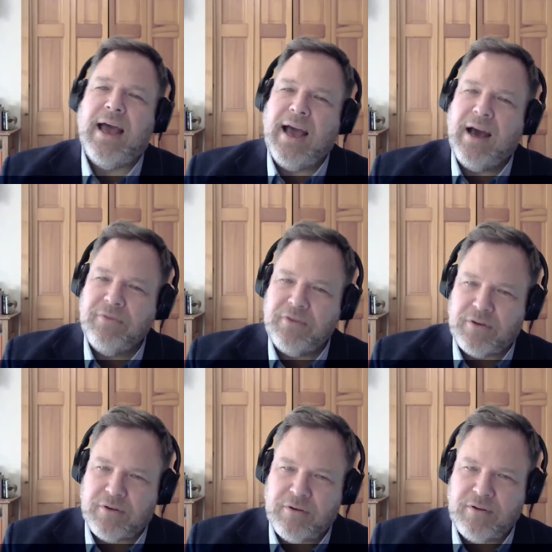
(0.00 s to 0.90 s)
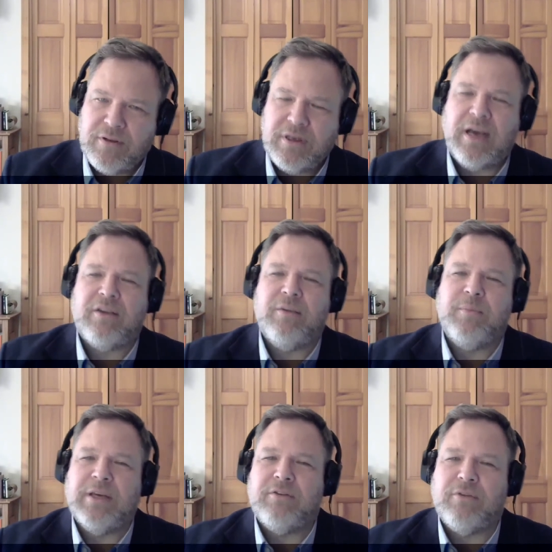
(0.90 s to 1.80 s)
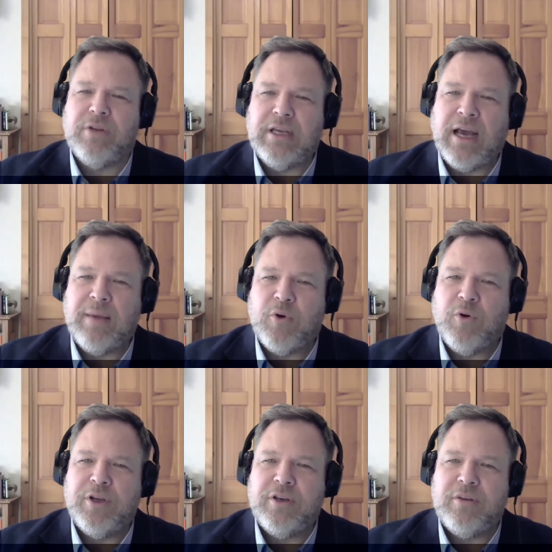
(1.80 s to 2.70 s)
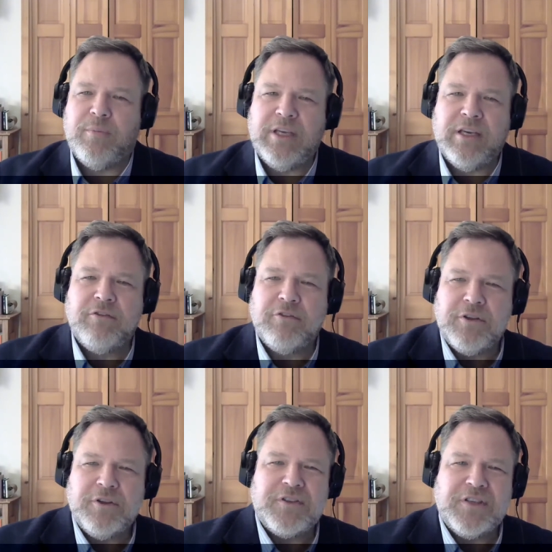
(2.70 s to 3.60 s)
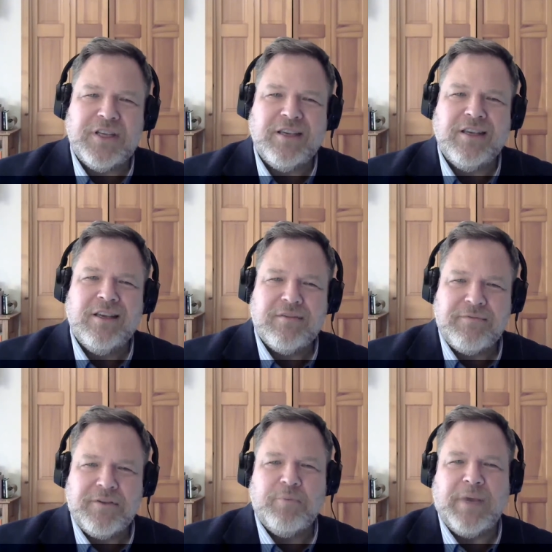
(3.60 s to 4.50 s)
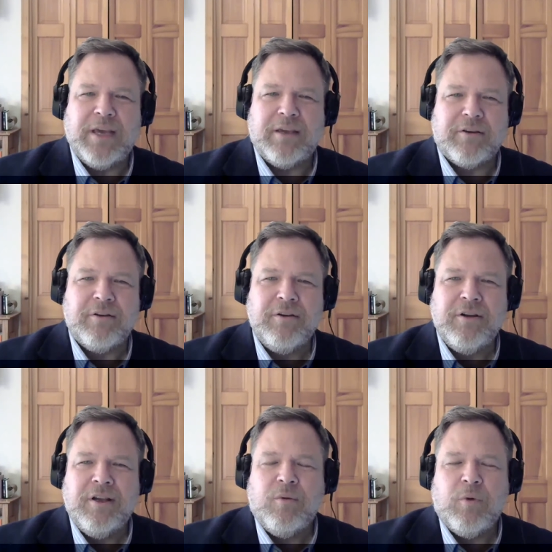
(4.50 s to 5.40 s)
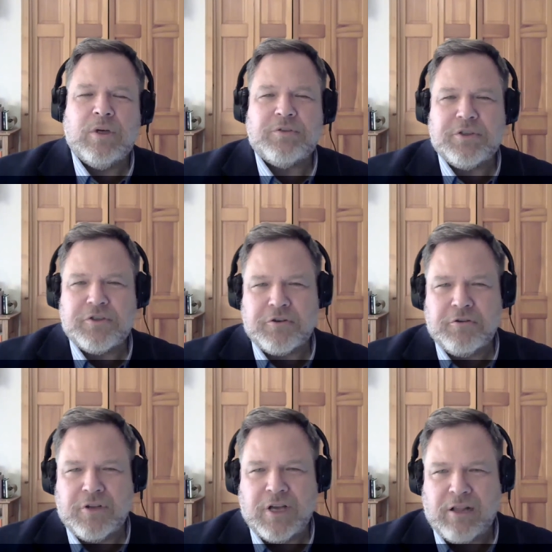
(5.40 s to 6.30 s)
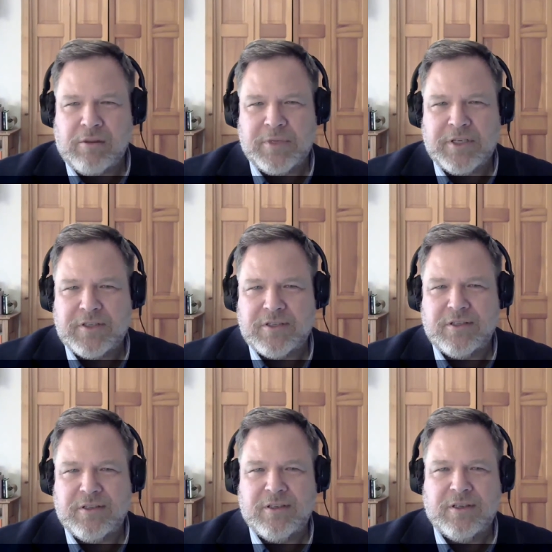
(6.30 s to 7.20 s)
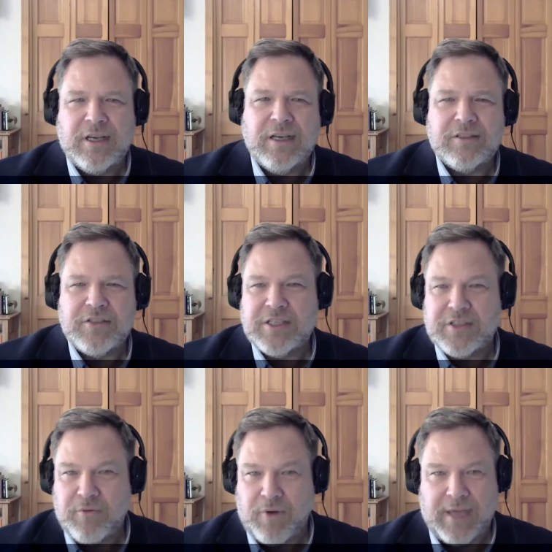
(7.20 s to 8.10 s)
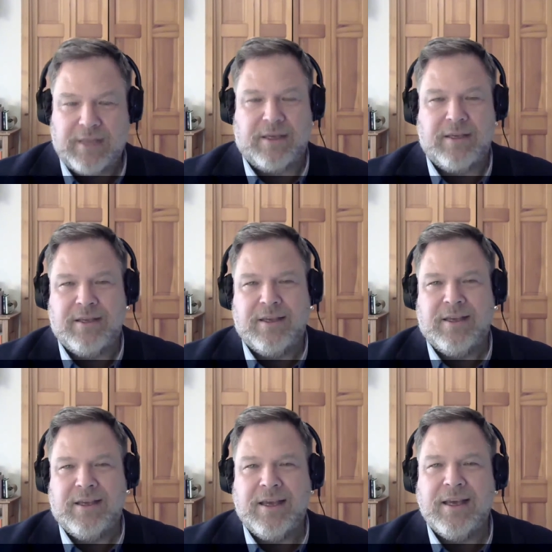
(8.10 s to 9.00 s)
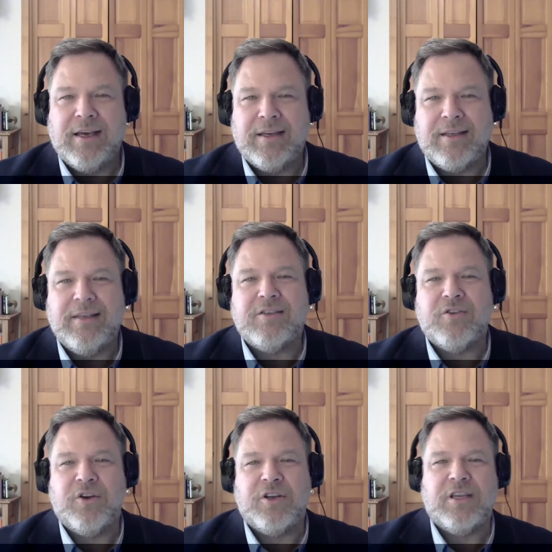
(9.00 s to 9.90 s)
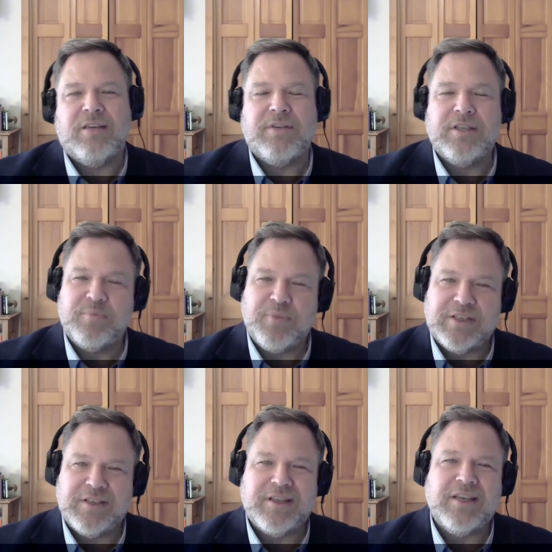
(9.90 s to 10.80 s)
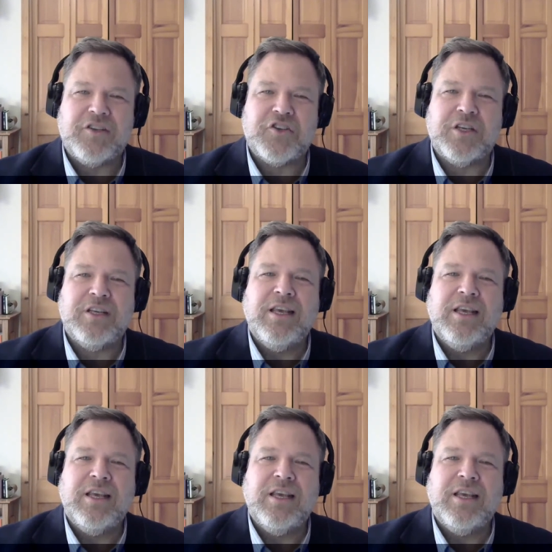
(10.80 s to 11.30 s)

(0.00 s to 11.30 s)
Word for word: After the documentary, I'm going to be introducing the filmmaker, Wall Street Journal columnist uh, Jason Riley. And he's going to give his presentation.